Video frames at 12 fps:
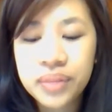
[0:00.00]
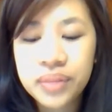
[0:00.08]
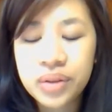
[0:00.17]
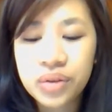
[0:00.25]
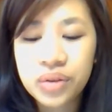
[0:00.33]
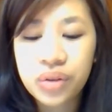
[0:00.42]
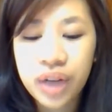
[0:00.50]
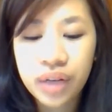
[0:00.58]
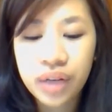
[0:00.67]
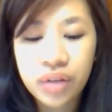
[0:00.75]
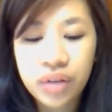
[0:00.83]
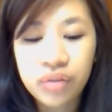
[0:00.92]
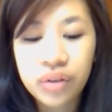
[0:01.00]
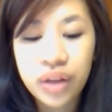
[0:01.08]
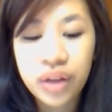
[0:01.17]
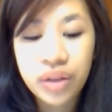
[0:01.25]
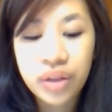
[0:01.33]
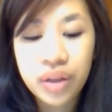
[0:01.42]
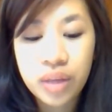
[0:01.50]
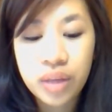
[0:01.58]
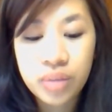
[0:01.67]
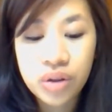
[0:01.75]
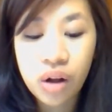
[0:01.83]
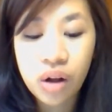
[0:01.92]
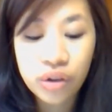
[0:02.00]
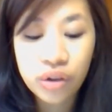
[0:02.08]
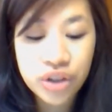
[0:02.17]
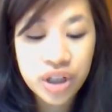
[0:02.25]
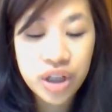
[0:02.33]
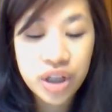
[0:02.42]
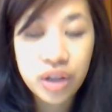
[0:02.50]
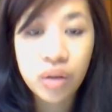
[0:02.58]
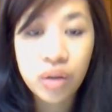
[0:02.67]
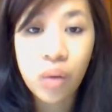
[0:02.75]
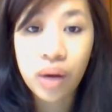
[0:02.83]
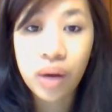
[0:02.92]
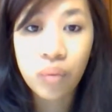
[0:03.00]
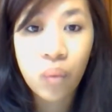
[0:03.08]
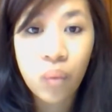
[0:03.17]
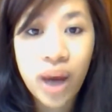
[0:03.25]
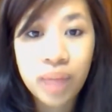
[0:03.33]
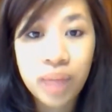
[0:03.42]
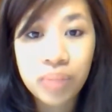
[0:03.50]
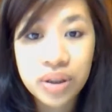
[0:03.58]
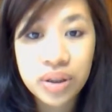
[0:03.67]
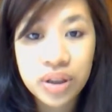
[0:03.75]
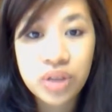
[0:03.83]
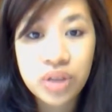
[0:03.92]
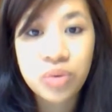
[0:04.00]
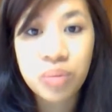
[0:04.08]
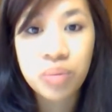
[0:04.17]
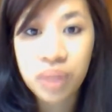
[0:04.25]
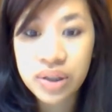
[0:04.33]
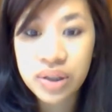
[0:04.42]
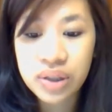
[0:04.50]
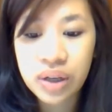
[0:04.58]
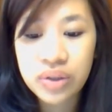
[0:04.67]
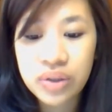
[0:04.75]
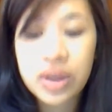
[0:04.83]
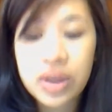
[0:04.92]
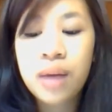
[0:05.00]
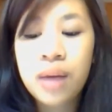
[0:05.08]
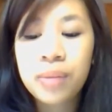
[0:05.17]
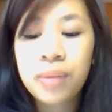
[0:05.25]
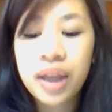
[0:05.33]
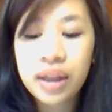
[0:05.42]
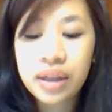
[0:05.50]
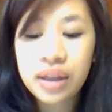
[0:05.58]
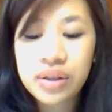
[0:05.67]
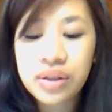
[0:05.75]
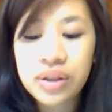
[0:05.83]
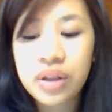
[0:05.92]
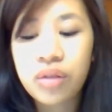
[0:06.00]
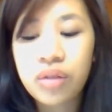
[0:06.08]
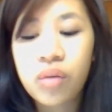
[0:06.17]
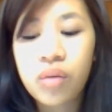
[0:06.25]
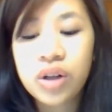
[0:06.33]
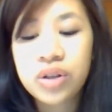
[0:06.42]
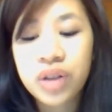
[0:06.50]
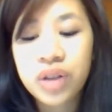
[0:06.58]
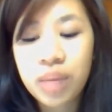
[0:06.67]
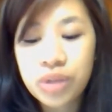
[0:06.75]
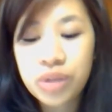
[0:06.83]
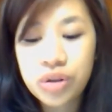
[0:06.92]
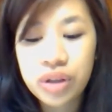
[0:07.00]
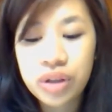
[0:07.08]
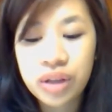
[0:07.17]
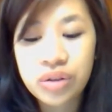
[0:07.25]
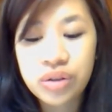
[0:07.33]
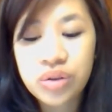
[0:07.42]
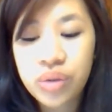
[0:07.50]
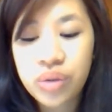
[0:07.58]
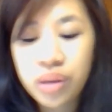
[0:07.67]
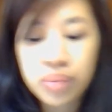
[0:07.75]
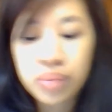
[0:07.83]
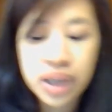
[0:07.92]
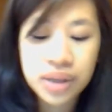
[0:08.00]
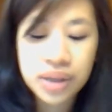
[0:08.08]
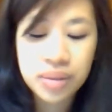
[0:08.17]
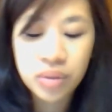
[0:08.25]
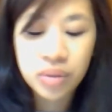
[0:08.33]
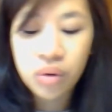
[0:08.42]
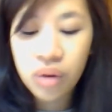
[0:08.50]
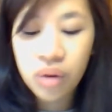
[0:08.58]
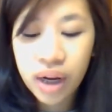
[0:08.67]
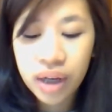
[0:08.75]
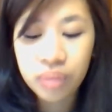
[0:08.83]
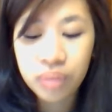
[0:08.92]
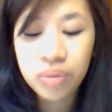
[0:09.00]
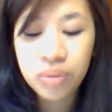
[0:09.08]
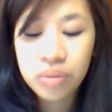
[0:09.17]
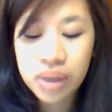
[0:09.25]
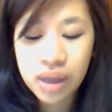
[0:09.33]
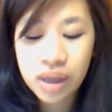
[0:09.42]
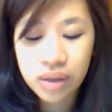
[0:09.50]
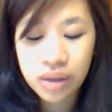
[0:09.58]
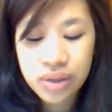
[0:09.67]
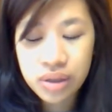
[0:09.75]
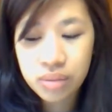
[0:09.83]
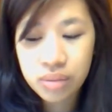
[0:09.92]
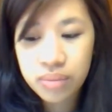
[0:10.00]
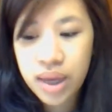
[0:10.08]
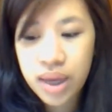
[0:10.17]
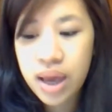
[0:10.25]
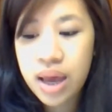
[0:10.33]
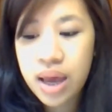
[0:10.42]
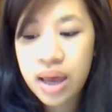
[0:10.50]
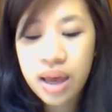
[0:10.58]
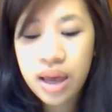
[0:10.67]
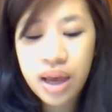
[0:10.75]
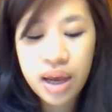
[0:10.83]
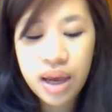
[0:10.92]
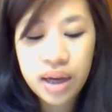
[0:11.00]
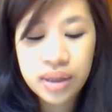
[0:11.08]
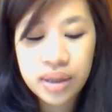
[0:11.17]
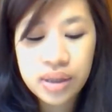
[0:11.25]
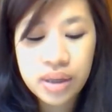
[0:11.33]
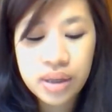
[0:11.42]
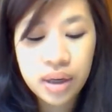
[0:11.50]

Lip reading: And so you kind of cover like the hematology, the white blood cells, red blood cells, platelets, and then you watch the chemistry like the sodium, potassium chloride, albumin, calcium, and